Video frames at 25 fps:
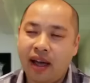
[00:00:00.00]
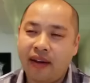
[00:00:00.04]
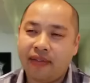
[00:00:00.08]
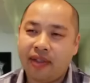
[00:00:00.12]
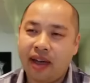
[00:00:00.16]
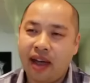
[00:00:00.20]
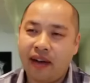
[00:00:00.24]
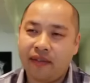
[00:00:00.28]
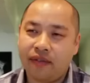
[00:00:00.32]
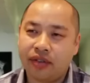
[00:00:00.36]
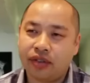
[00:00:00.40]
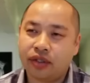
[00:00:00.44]
You
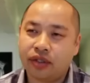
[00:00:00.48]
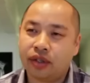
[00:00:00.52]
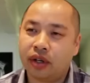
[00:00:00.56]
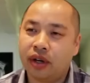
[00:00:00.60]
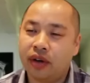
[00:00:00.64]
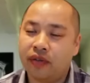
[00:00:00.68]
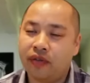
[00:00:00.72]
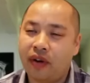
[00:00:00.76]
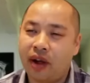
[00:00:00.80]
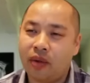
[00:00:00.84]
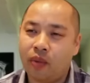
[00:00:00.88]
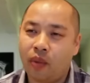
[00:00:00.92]
have to have
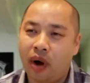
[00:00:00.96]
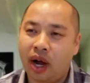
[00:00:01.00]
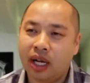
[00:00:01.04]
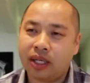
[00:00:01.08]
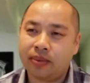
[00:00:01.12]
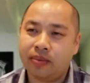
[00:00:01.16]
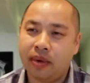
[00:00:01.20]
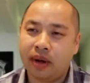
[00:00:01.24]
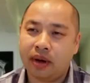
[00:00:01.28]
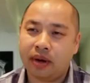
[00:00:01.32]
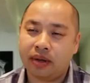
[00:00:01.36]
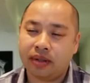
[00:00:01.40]
certified
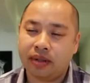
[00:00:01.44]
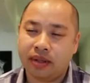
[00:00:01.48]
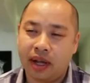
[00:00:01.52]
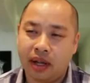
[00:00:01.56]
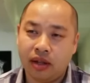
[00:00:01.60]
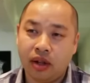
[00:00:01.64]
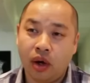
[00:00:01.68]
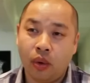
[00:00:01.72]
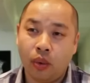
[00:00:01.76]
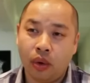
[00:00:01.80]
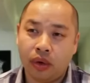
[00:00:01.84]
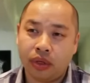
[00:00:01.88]
watchmakers
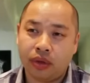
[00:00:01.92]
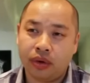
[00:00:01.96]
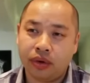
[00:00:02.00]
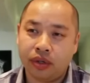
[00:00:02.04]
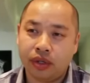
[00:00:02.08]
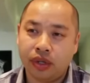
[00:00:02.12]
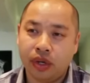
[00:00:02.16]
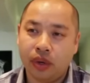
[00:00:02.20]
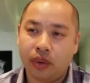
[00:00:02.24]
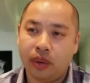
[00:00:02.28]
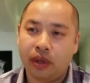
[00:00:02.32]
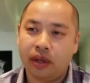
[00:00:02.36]
that know what
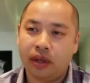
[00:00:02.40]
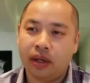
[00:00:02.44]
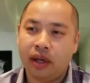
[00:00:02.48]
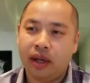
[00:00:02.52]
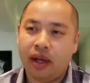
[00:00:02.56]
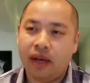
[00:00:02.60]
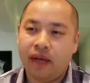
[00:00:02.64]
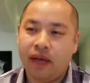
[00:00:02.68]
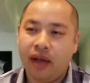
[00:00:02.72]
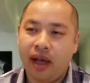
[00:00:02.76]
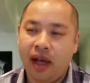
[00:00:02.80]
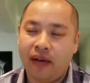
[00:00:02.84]
they're doing.
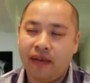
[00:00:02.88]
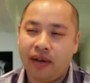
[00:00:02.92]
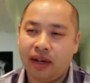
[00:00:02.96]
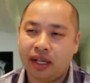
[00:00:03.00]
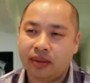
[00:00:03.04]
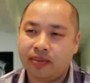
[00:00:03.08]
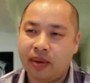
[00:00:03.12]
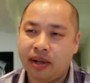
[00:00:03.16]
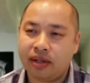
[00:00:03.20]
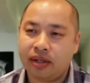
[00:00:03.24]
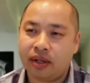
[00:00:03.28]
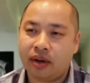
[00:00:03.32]
If you have an
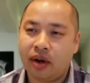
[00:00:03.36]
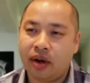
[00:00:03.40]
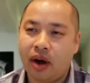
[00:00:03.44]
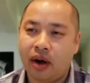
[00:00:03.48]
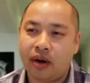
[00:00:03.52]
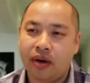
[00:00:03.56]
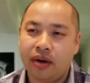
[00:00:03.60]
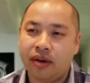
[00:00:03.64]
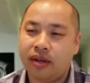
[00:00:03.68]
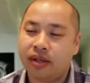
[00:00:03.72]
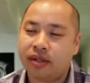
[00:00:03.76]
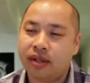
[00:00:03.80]
expensive
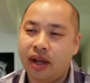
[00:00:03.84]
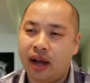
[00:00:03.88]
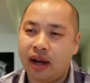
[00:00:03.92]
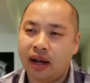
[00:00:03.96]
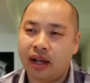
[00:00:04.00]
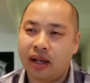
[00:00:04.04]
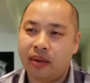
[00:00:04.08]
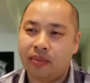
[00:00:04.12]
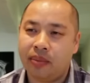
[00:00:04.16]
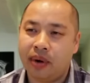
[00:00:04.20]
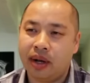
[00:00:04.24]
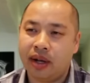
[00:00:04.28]
car, you're just
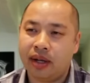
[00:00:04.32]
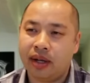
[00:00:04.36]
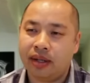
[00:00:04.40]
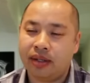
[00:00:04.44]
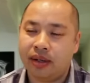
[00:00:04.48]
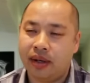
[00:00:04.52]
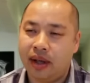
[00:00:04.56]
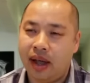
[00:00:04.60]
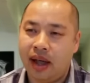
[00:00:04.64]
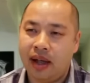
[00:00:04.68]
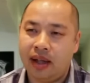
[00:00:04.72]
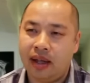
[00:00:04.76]
not going to bring it
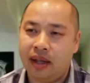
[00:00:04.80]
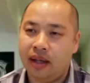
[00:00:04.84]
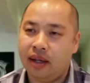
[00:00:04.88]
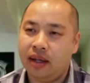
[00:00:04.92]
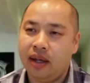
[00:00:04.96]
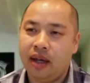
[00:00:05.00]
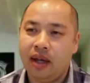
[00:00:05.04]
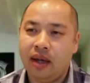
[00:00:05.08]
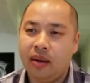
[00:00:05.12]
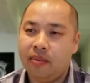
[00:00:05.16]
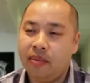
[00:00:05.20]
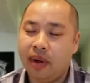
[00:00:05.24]
to any
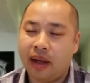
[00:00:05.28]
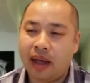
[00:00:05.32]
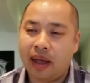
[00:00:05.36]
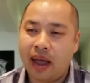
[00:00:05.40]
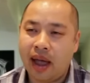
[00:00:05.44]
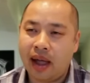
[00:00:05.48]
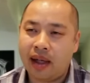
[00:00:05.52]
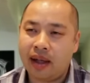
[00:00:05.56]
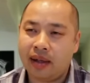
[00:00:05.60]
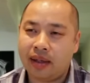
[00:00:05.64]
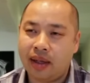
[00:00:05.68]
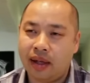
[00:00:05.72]

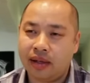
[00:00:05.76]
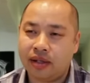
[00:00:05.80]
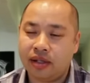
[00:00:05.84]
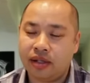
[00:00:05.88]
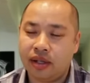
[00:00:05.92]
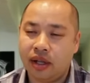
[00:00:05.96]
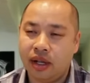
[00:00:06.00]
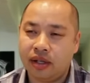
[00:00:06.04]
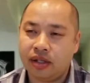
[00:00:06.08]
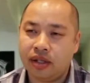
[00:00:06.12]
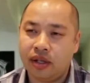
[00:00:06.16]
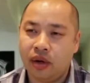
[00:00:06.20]
mechanic that
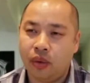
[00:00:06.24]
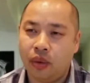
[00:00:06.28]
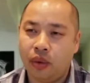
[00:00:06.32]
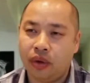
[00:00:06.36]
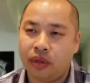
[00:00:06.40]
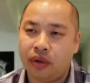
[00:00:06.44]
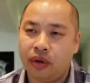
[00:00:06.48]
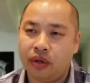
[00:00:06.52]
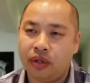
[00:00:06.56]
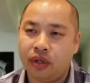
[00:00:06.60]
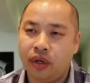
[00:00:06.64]
doesn't know what they're